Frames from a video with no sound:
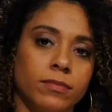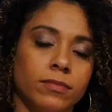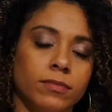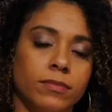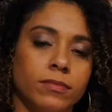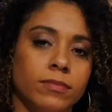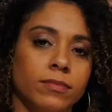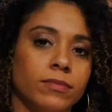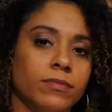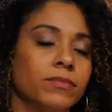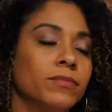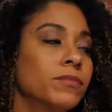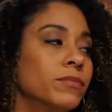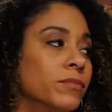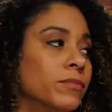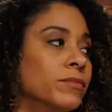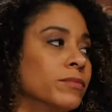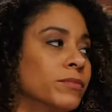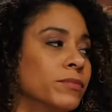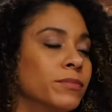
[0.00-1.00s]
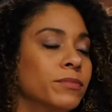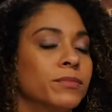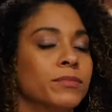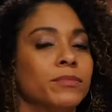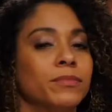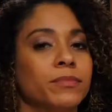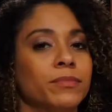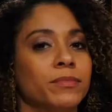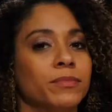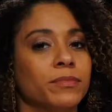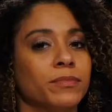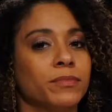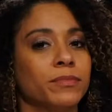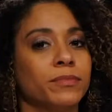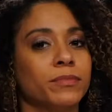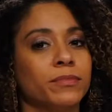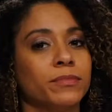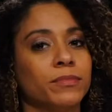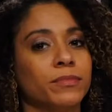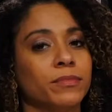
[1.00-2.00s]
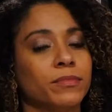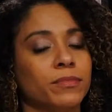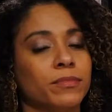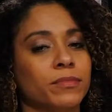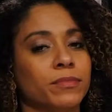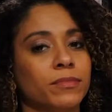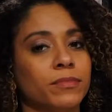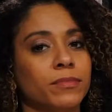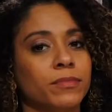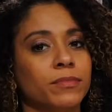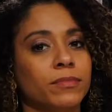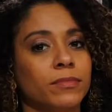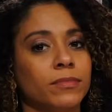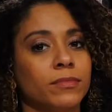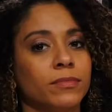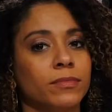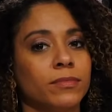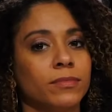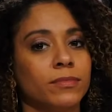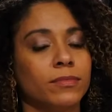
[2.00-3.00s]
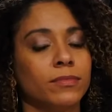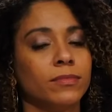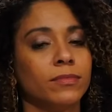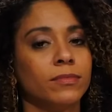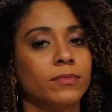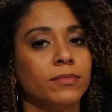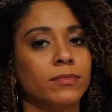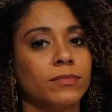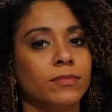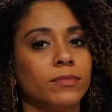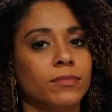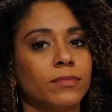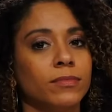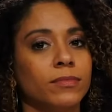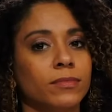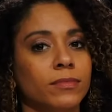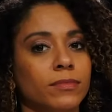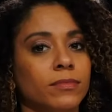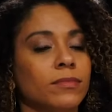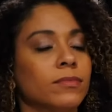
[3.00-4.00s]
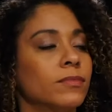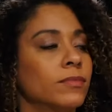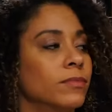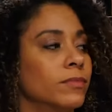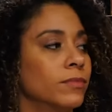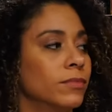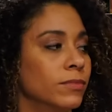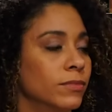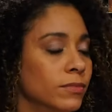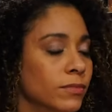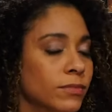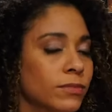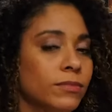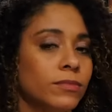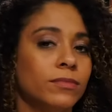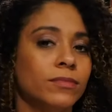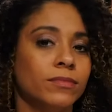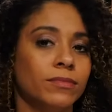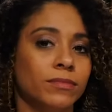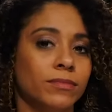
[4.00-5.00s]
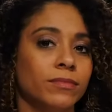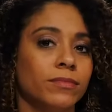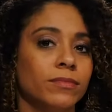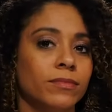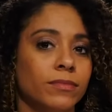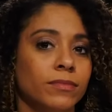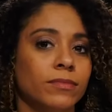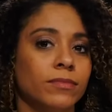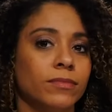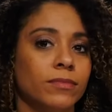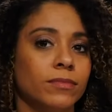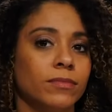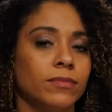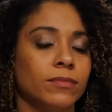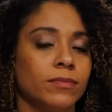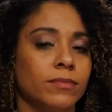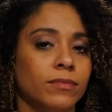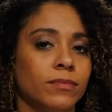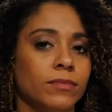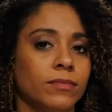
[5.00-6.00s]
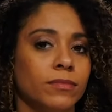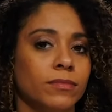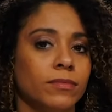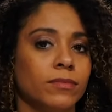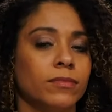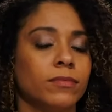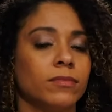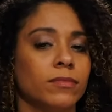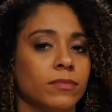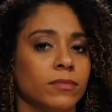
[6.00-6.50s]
The person shown says nothing.